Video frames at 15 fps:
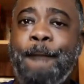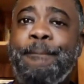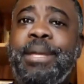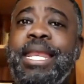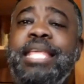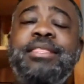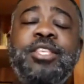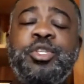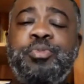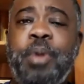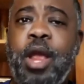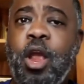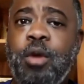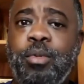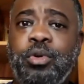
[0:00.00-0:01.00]
But in this
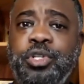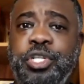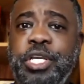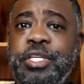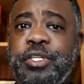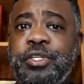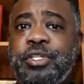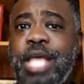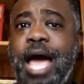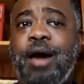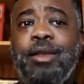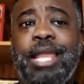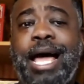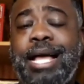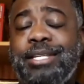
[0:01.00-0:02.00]
parable, Jesus
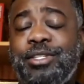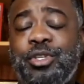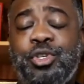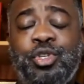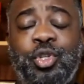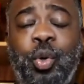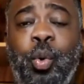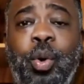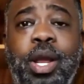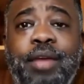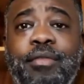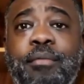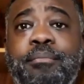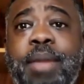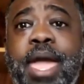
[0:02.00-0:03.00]
outlines the story
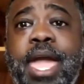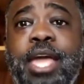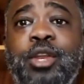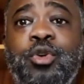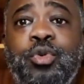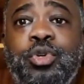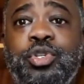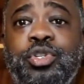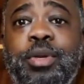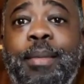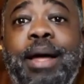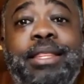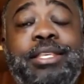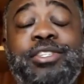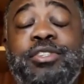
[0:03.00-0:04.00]
of a man who is
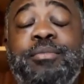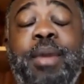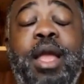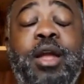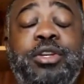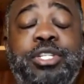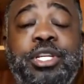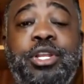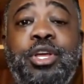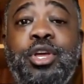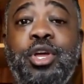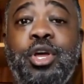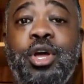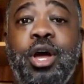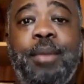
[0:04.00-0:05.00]
about the Samaritan.
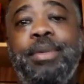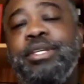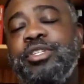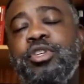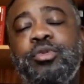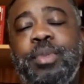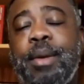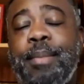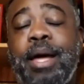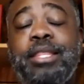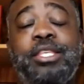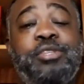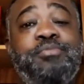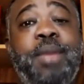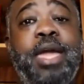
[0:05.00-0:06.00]
I mean, excuse me, about
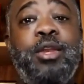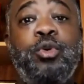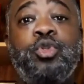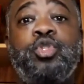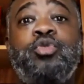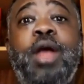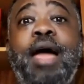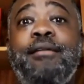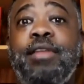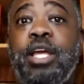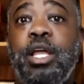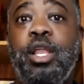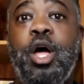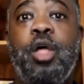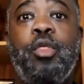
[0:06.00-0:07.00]
this man who's traveling
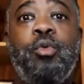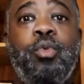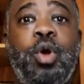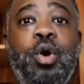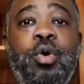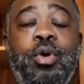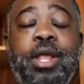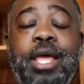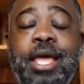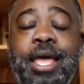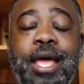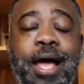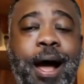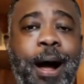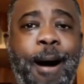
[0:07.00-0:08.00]
along a road,
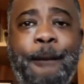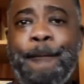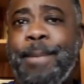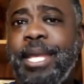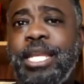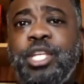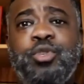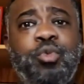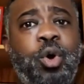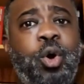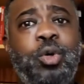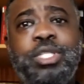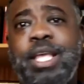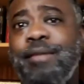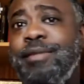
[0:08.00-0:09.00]
um, and these
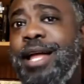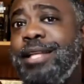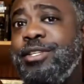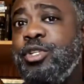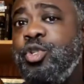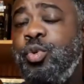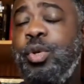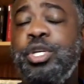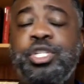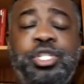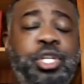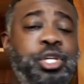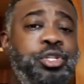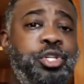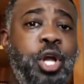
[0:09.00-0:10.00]
roads have lots of
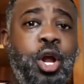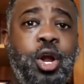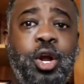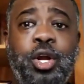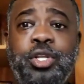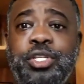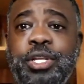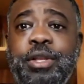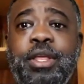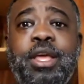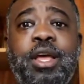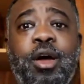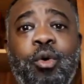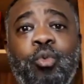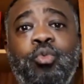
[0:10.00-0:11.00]
twists and turns, and
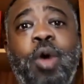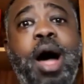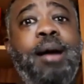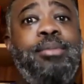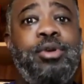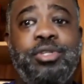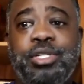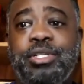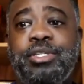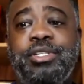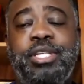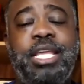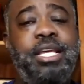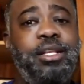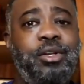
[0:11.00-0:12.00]
robbers and
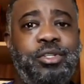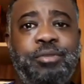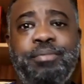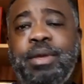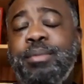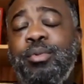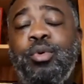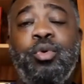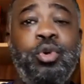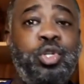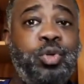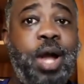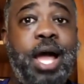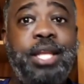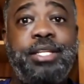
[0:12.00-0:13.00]
stealers and people who were
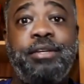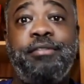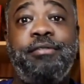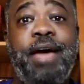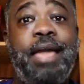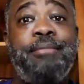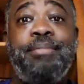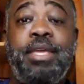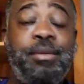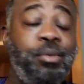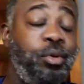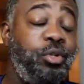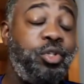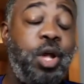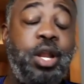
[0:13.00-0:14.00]
trying to fight
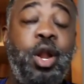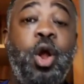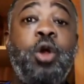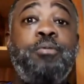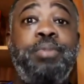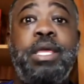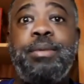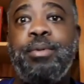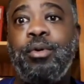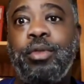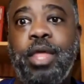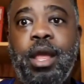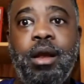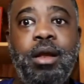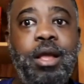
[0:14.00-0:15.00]
people and trying to hurt people
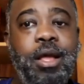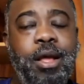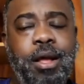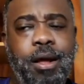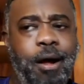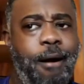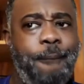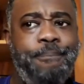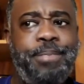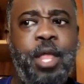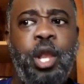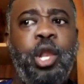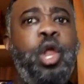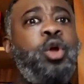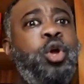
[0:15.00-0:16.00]
there. Um, they're
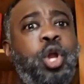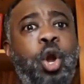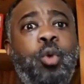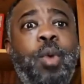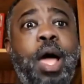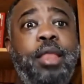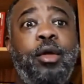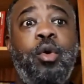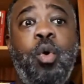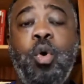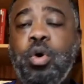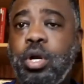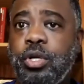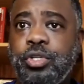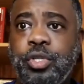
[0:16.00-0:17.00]
lurking around the
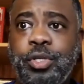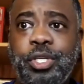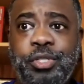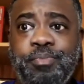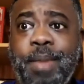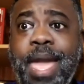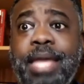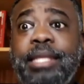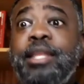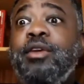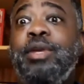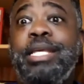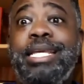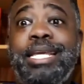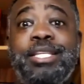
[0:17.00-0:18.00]
corner. So this man
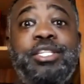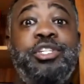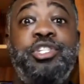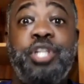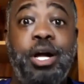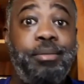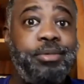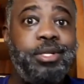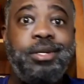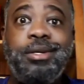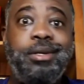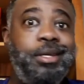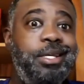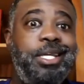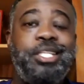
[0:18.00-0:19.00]
literally gets jumped.
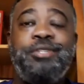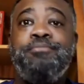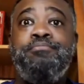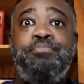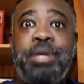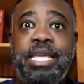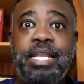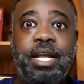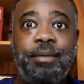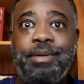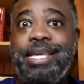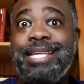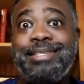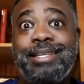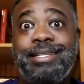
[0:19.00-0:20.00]
He gets beat up.
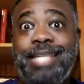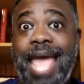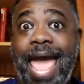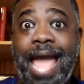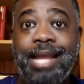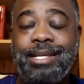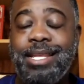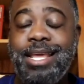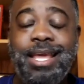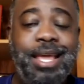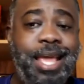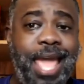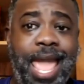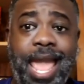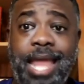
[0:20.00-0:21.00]
He gets attacked.
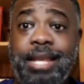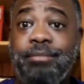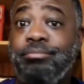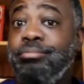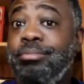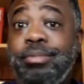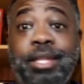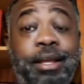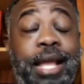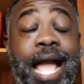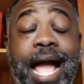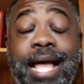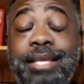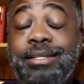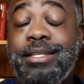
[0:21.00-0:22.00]
And the
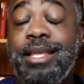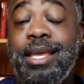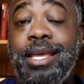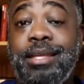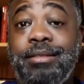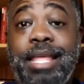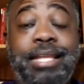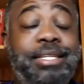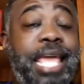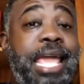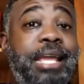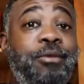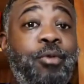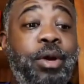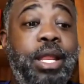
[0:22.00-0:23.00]
guys they they
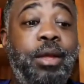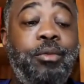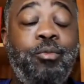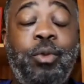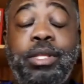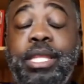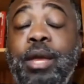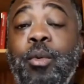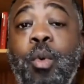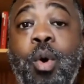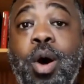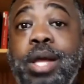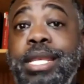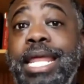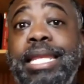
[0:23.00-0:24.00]
take what they what they
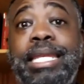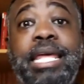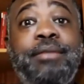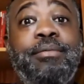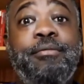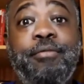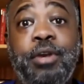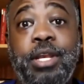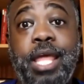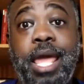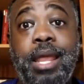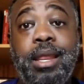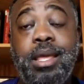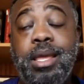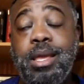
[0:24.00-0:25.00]
want and they leave him for dead.